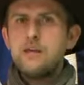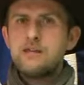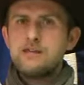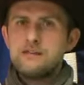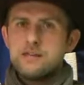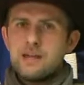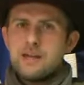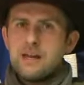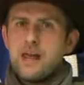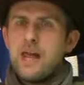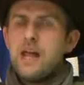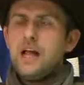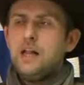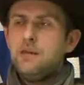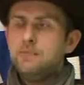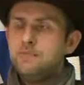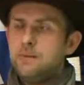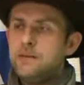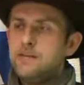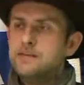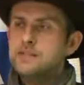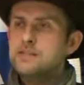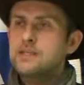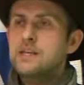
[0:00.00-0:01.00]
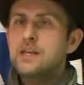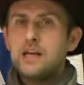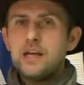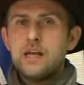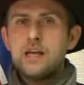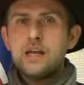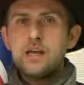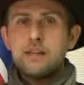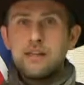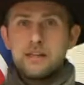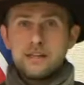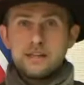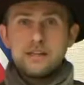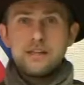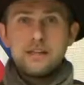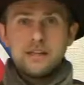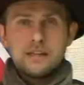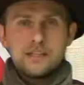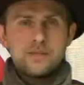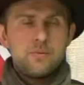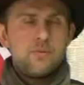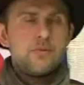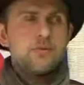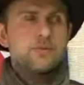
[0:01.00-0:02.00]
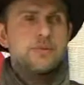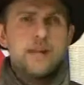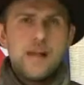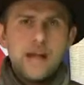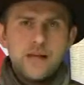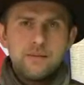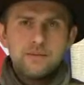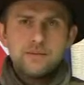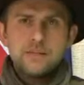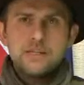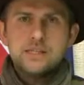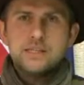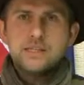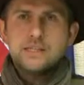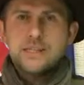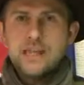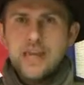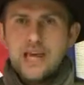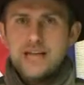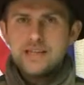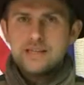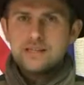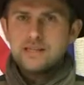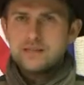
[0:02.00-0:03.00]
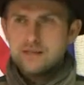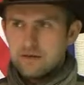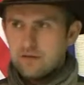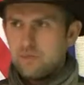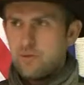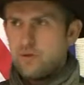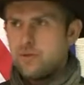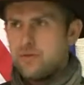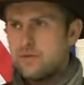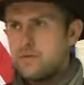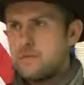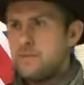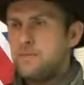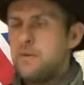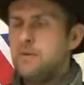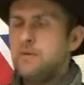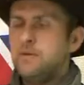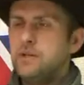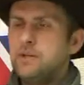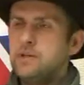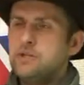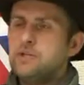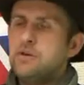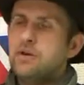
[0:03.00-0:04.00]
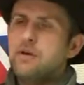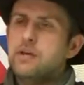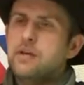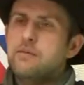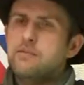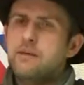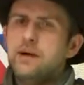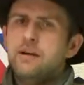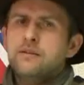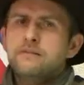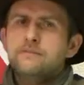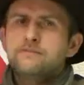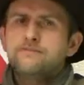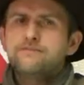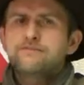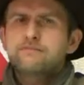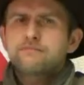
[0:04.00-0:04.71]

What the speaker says: us that help us, the experience that helps us guess what these people are talking about.